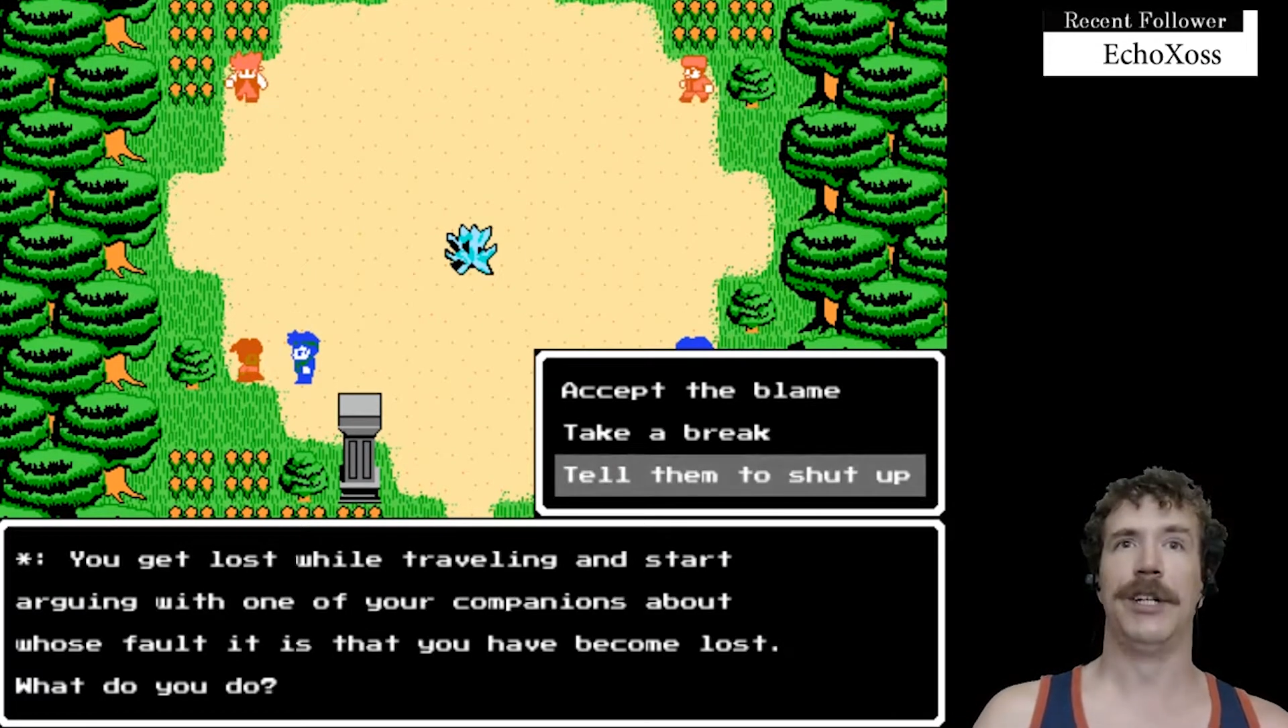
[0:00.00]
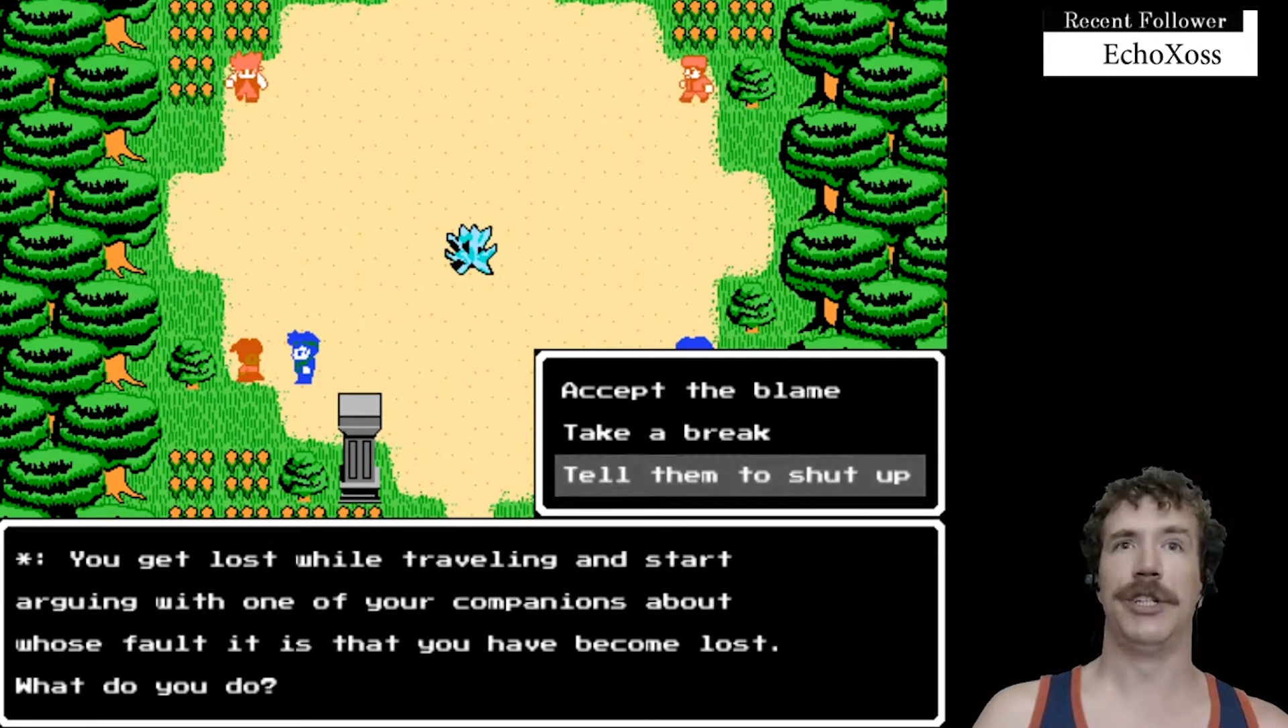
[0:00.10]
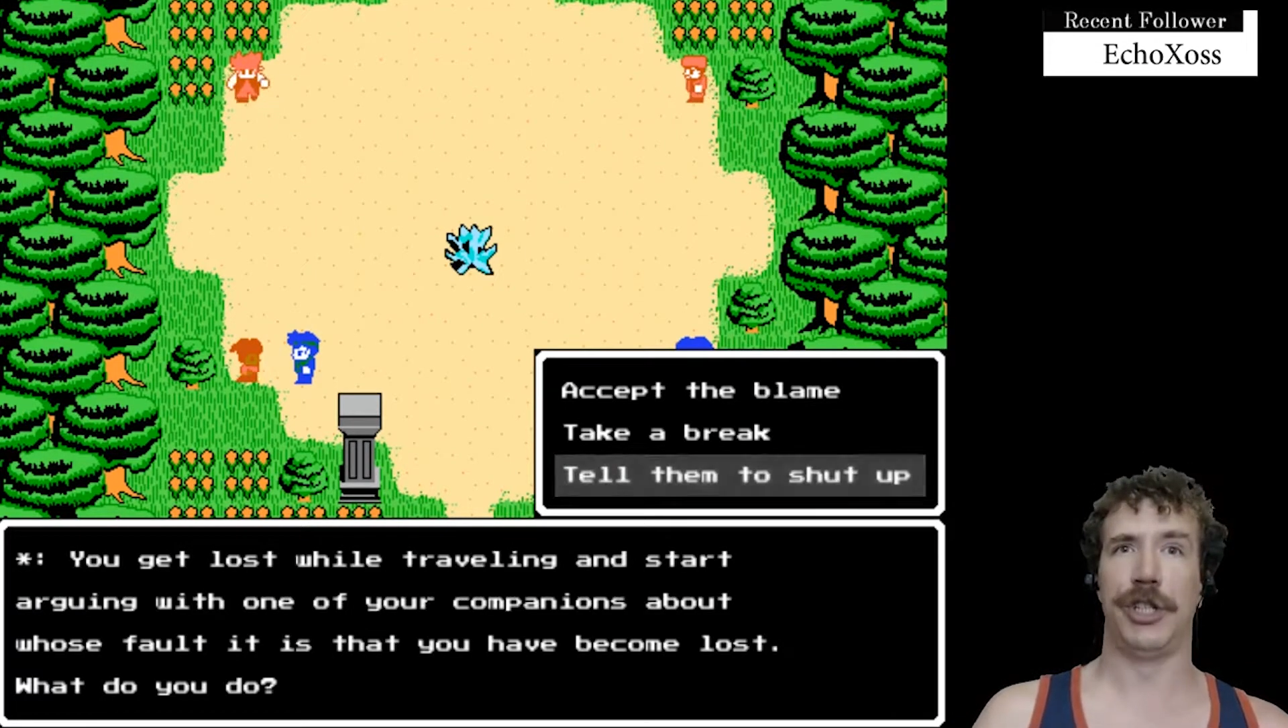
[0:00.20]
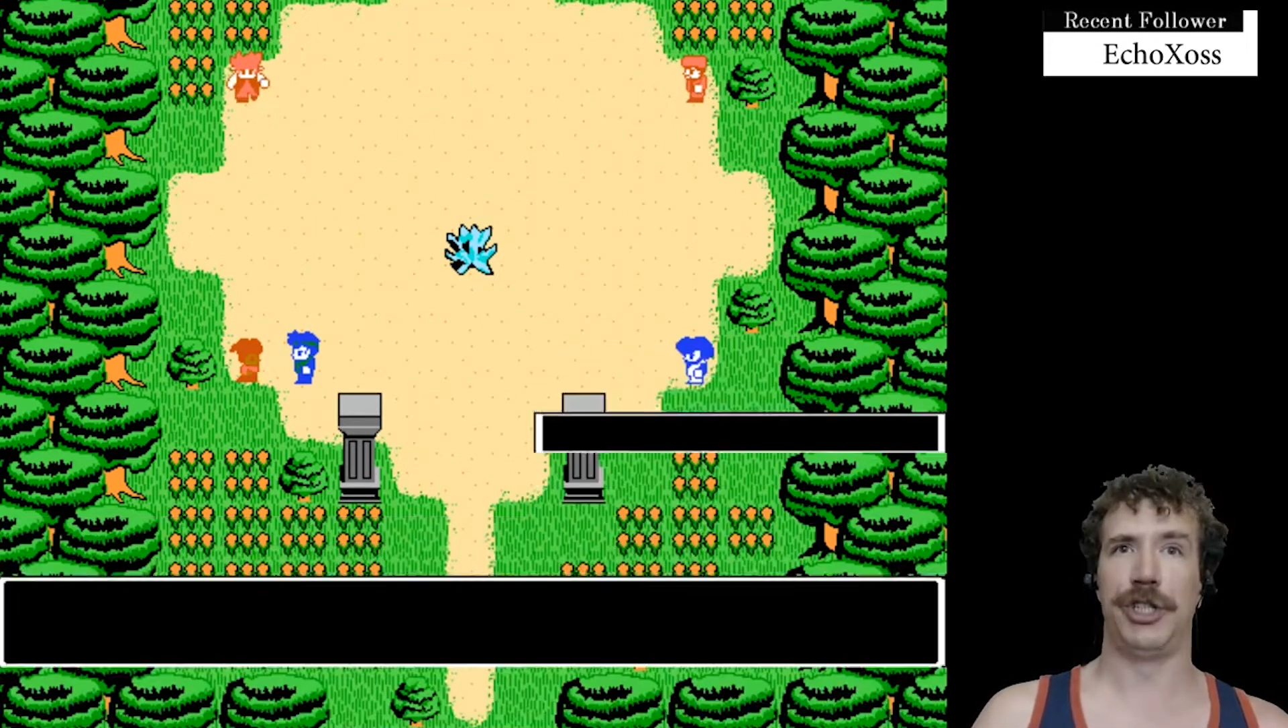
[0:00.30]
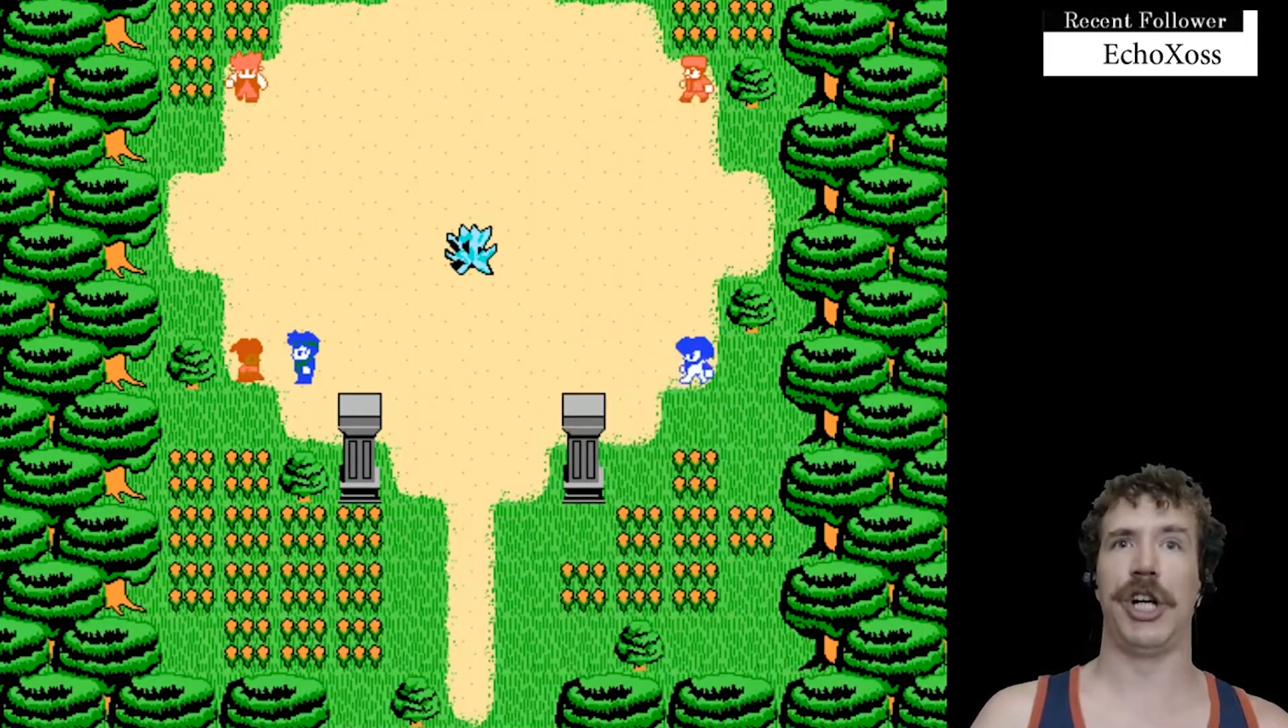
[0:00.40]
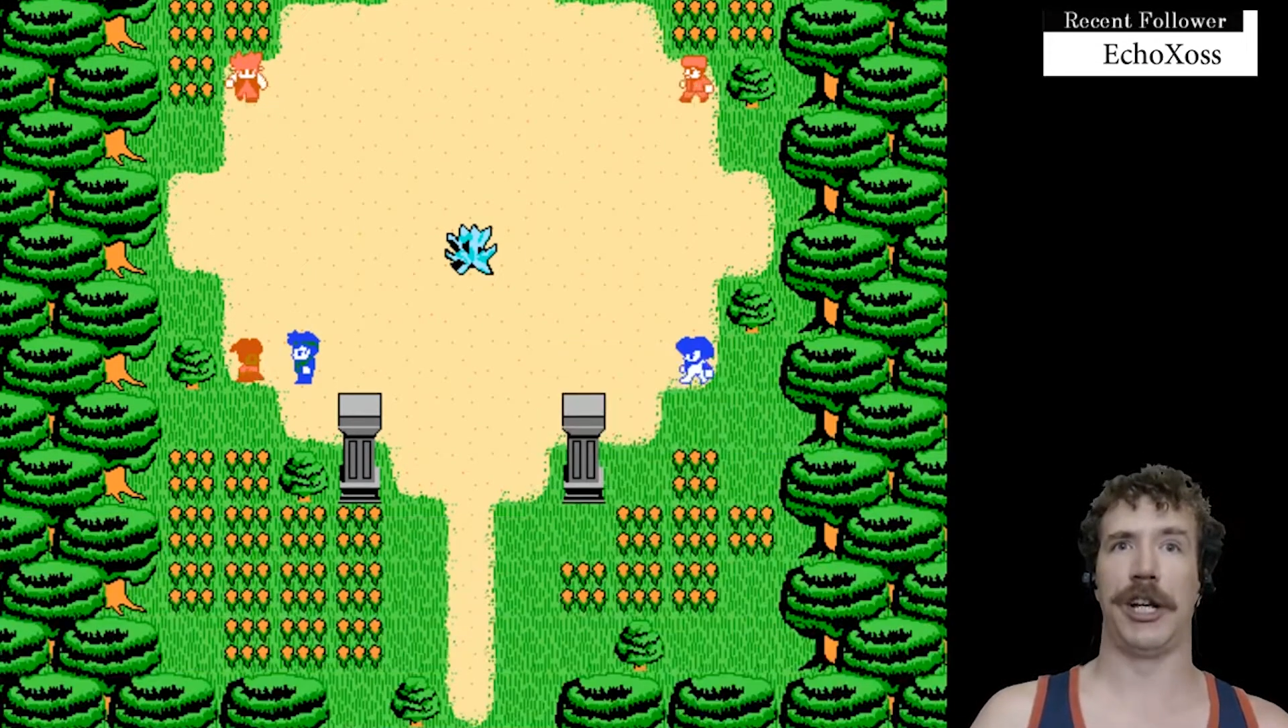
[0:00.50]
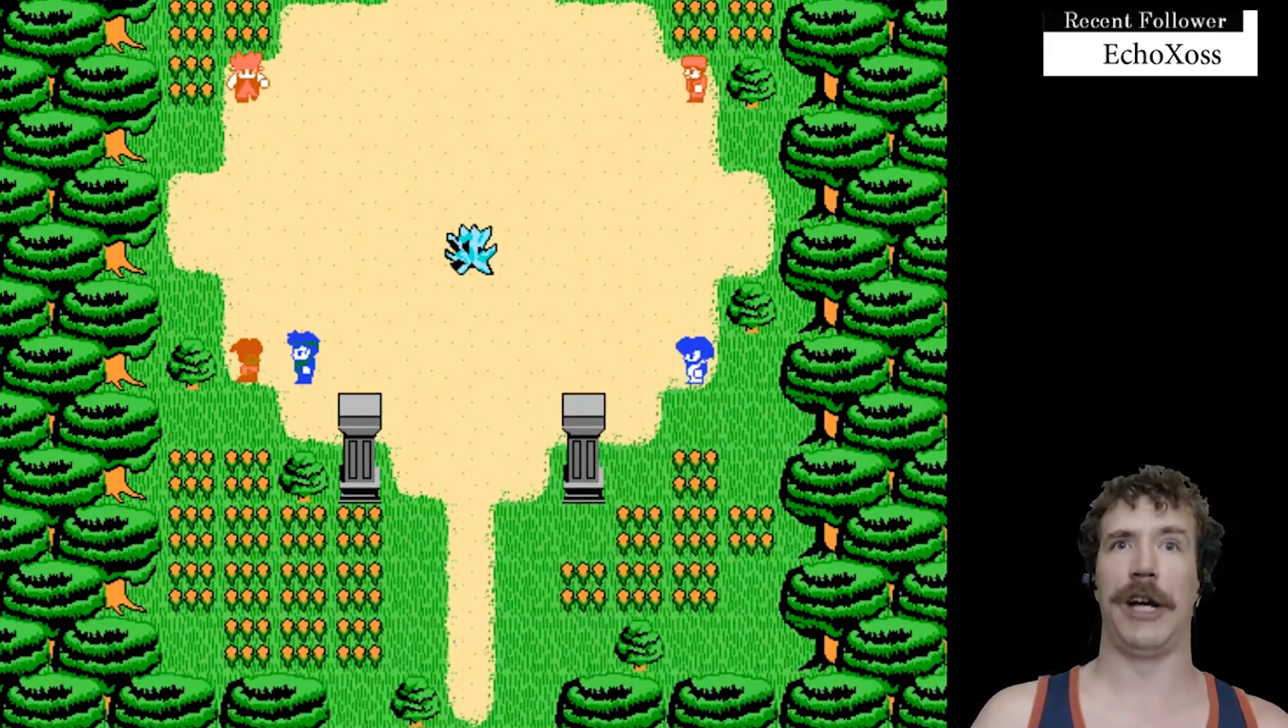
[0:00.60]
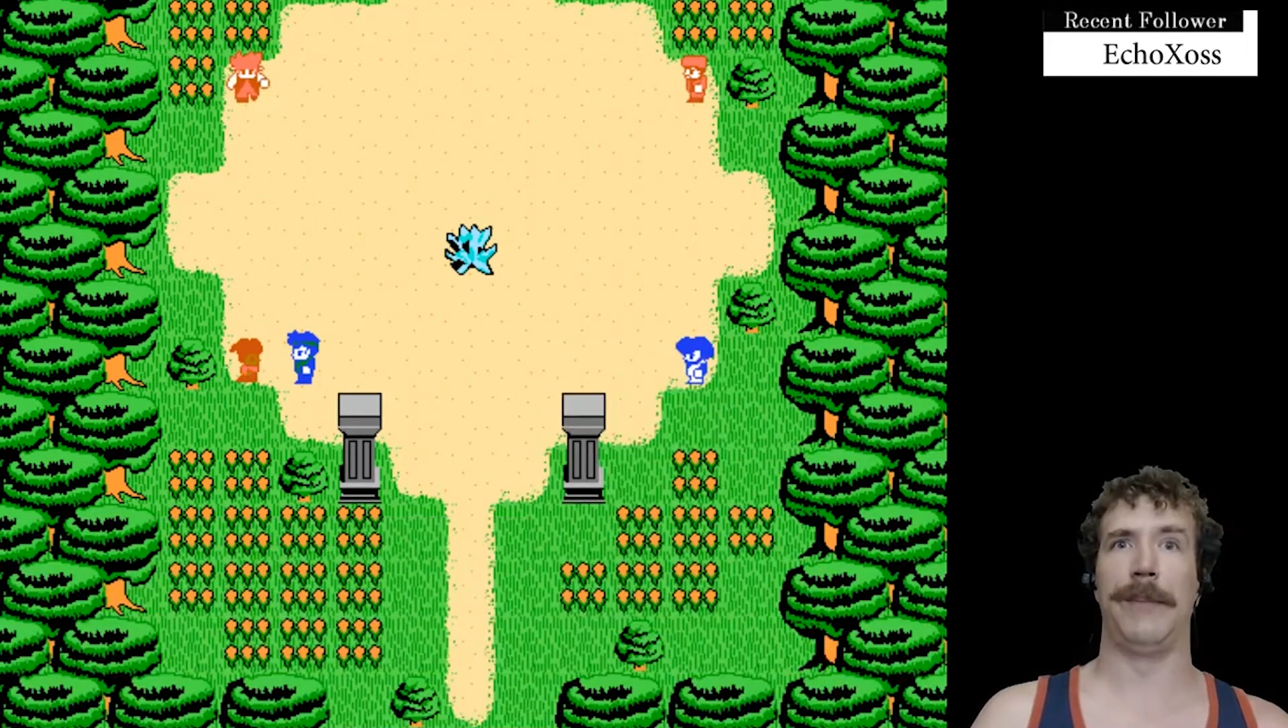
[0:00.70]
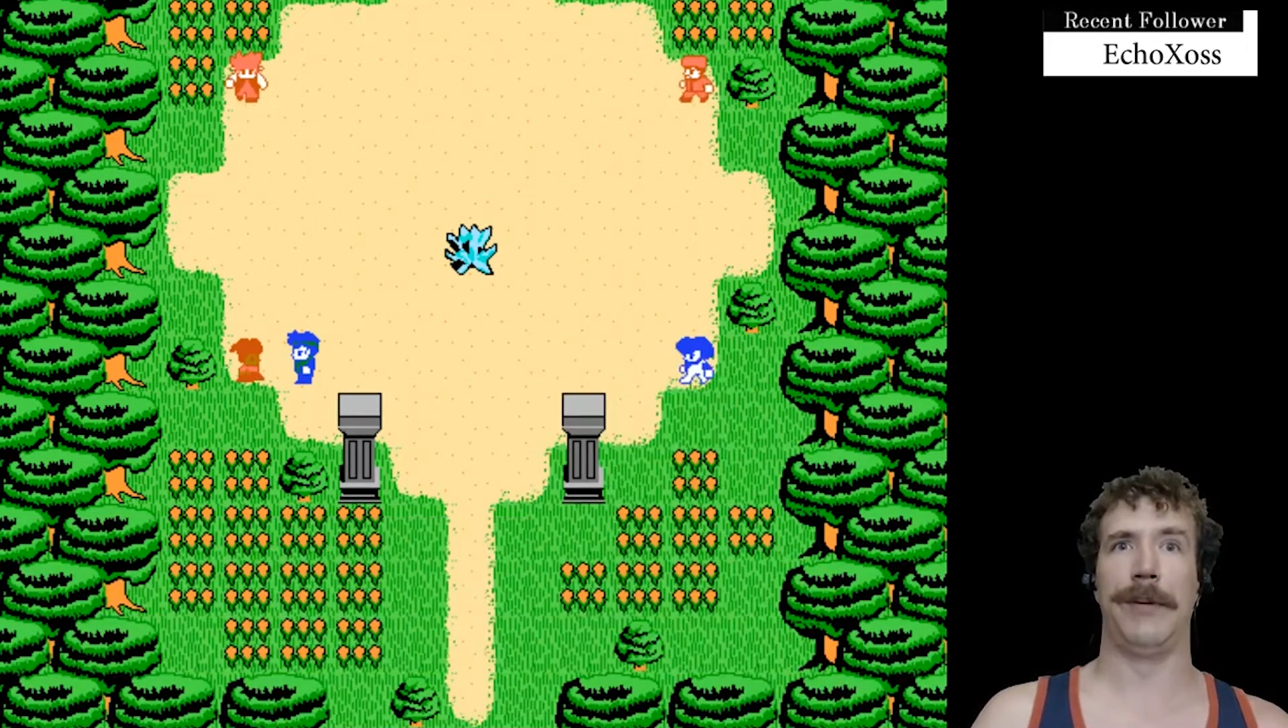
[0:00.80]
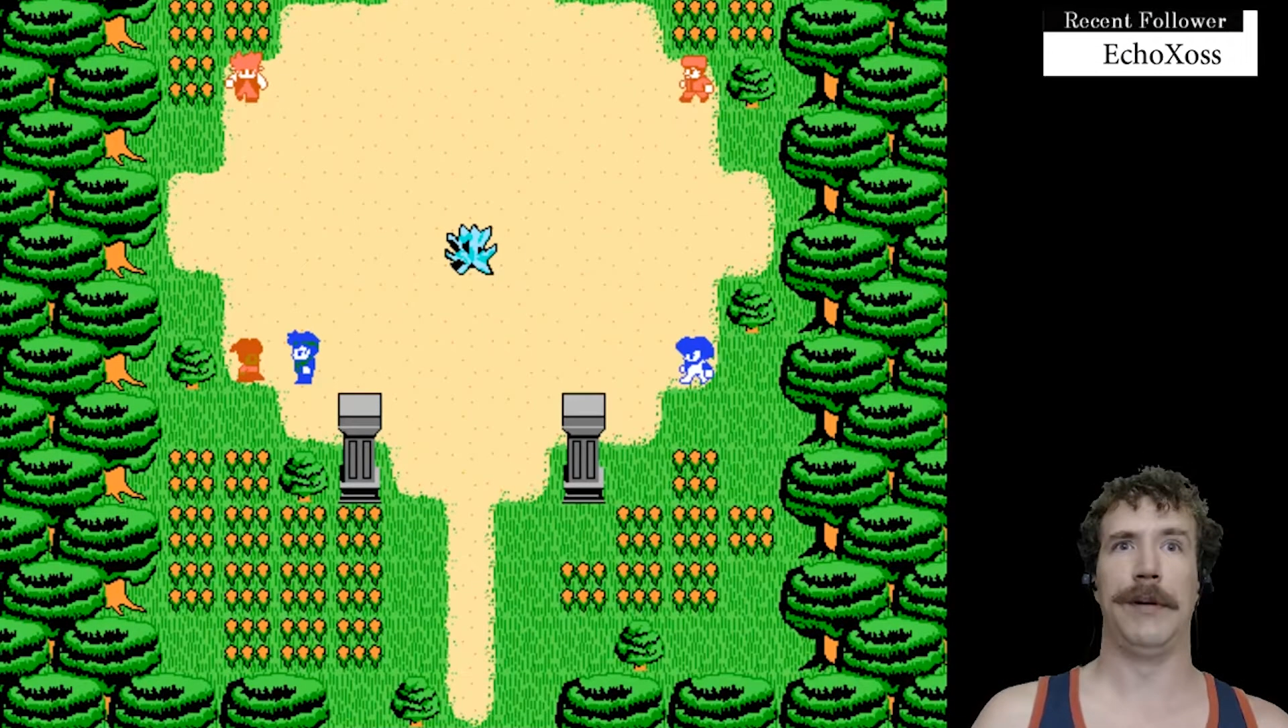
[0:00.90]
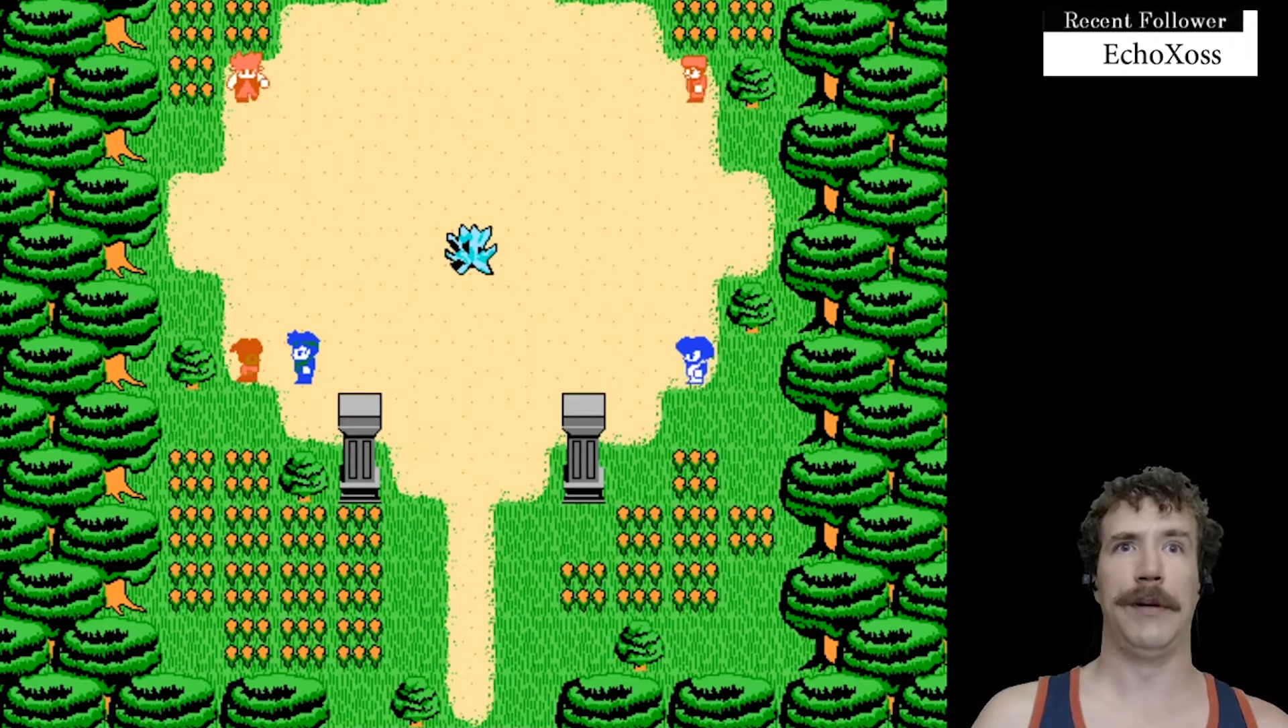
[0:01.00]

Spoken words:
to shut up.